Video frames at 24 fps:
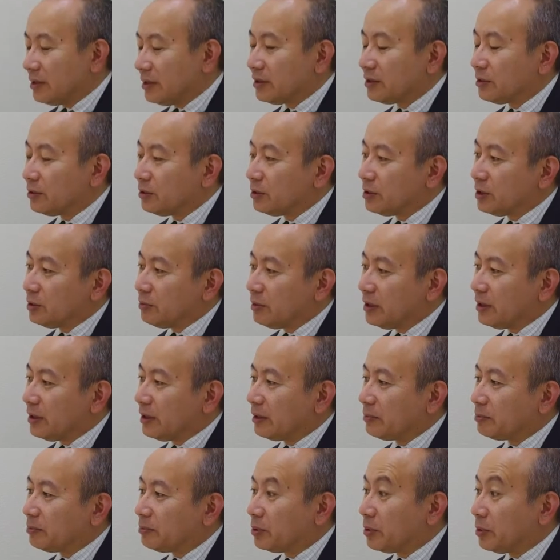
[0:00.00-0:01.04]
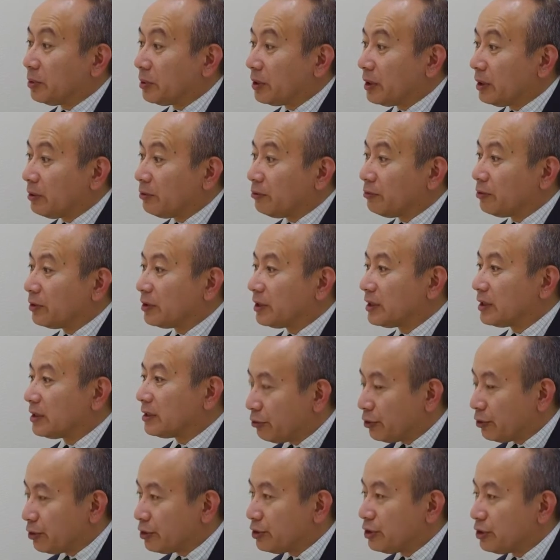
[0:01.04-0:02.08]
This is going to be the program for the
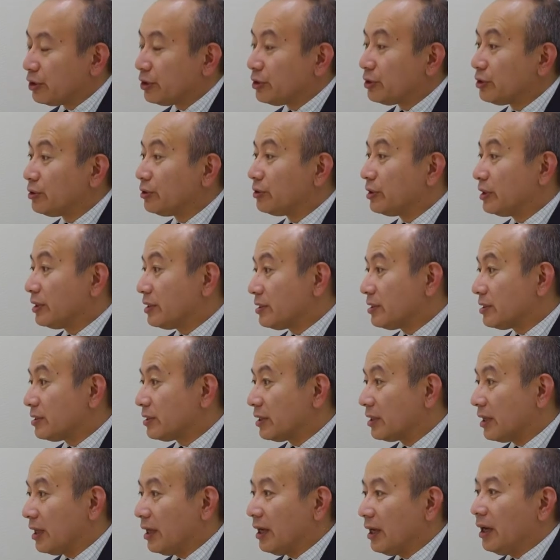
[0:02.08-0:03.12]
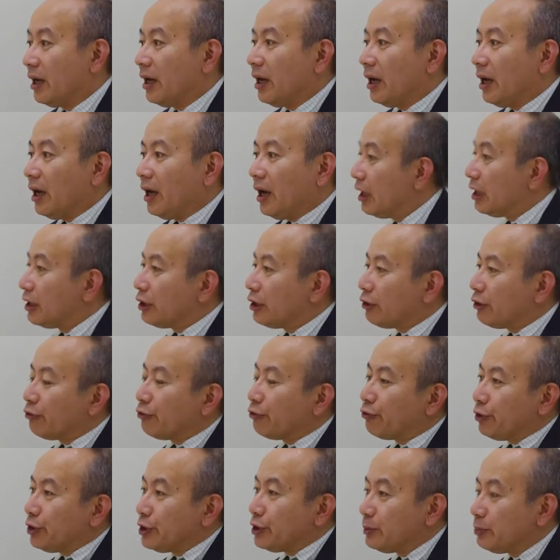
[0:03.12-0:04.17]
first year students. The
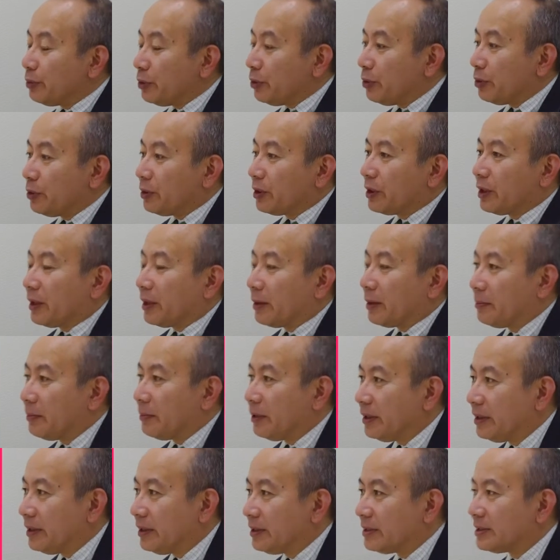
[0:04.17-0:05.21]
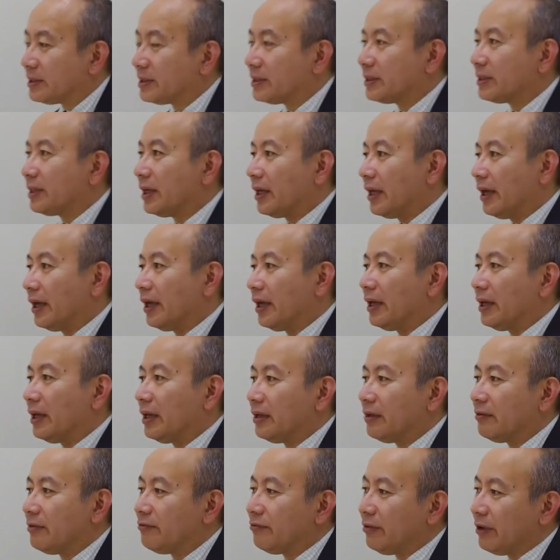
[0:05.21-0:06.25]
first program is
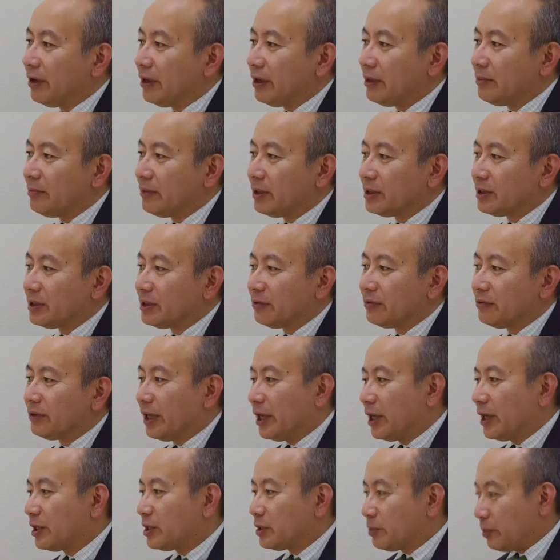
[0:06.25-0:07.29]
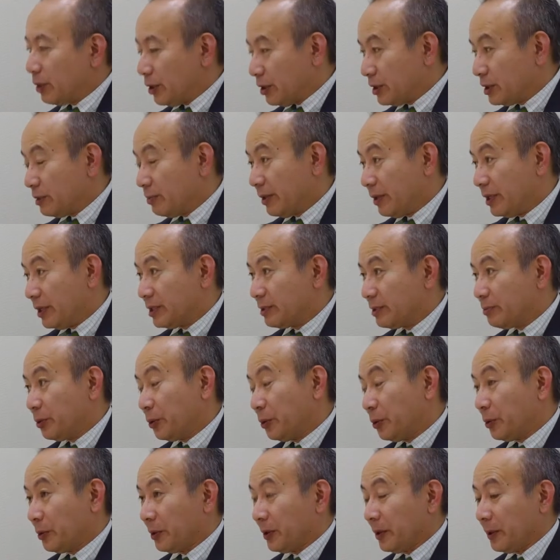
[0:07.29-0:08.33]
a very much of the experience-based
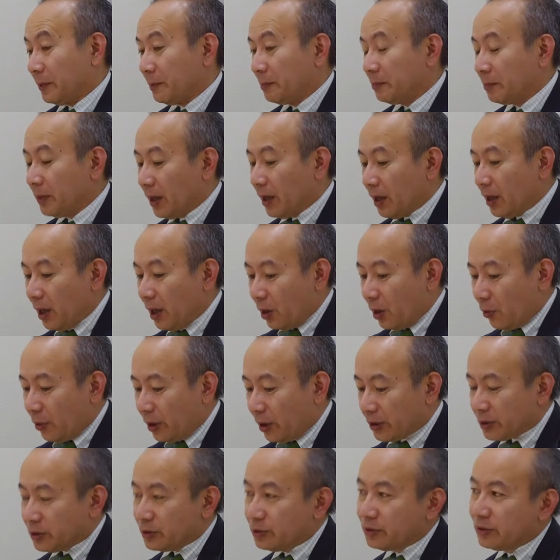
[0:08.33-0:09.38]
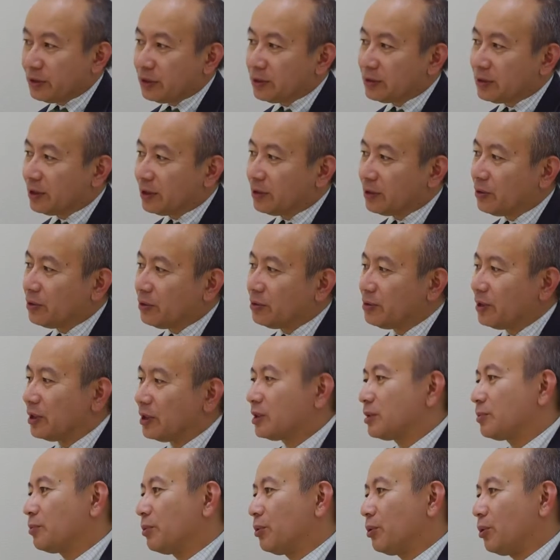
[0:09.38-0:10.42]
program where students are going to
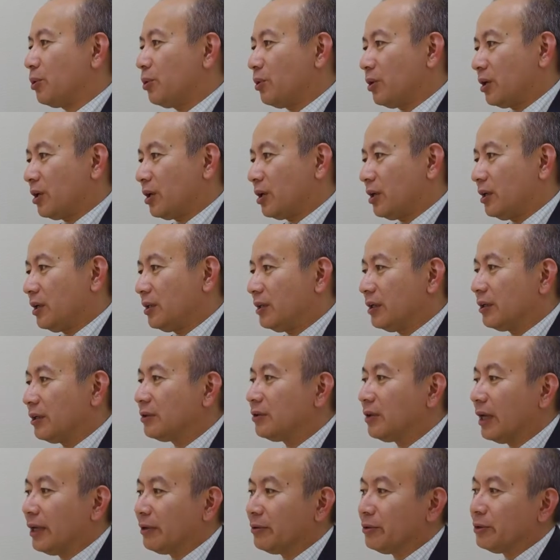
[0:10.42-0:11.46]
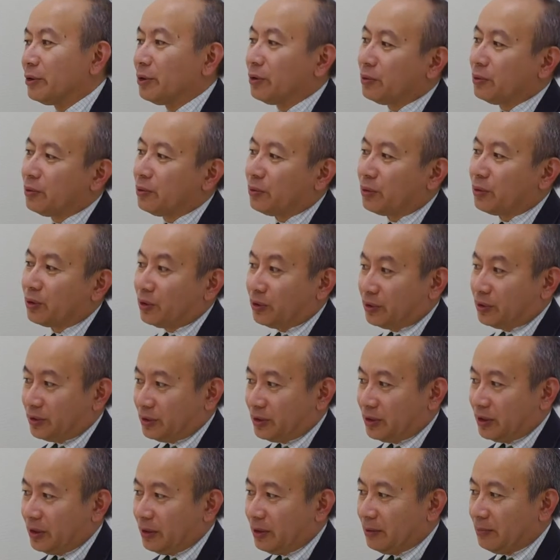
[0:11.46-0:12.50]
explore the unknown
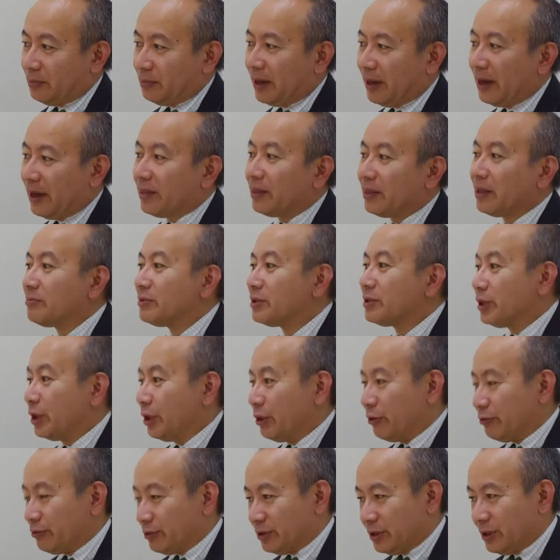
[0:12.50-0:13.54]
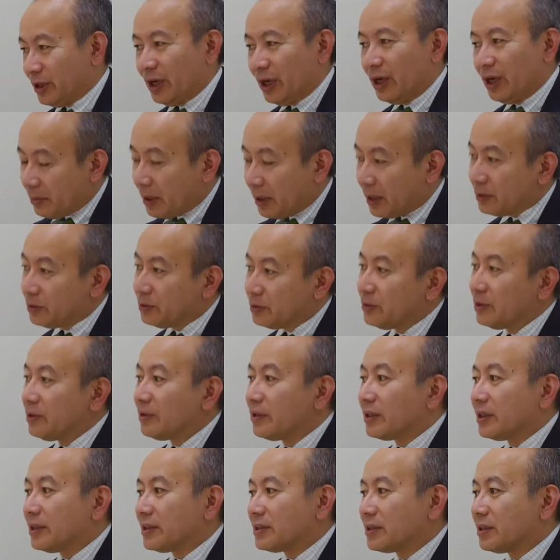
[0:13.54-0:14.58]
world by themselves. By
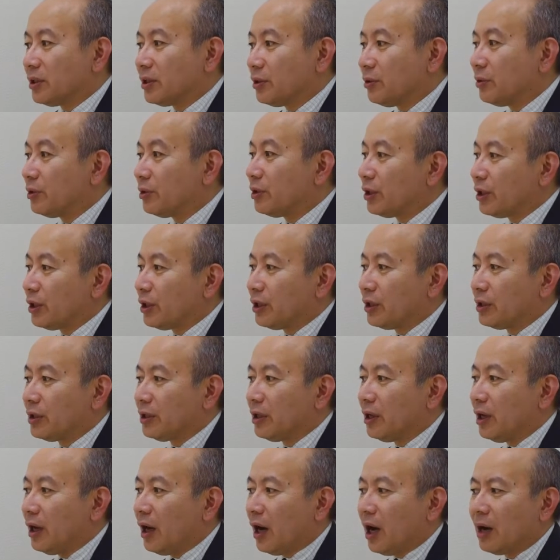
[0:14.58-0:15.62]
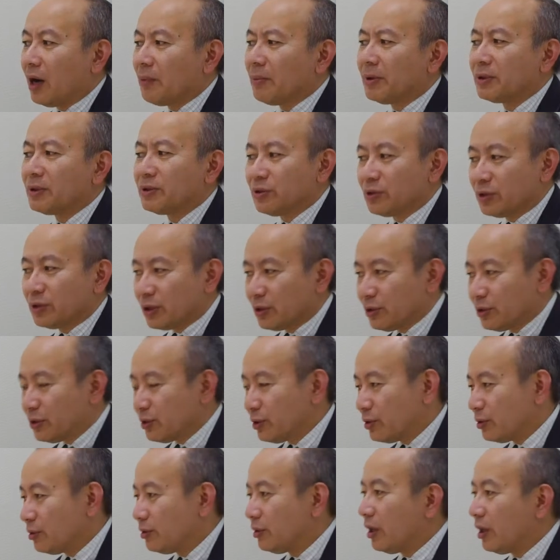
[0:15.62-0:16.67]
doing this, you learn how much you can
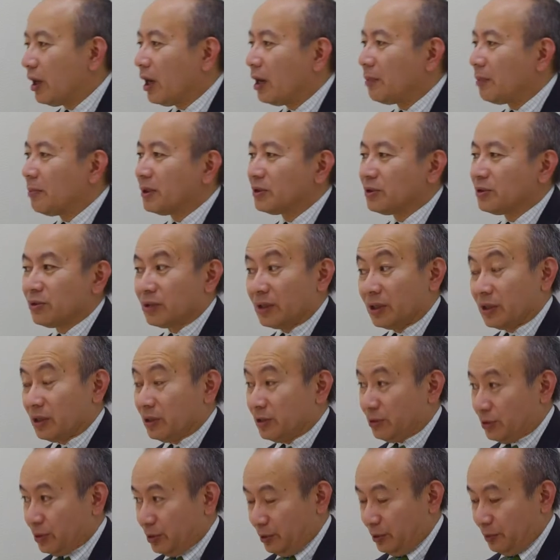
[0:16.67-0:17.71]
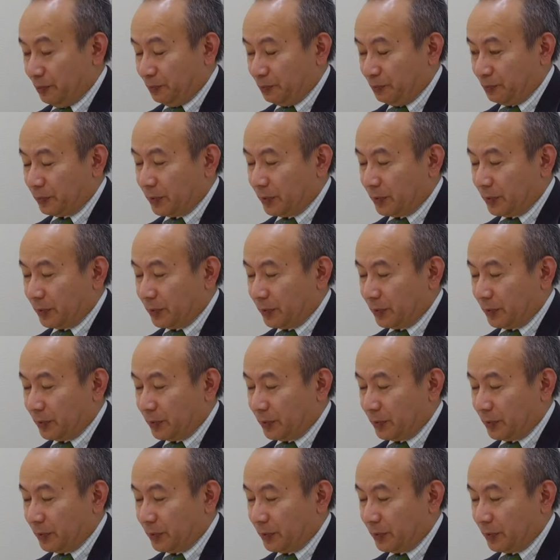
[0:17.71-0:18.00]
do, how much you cannot do.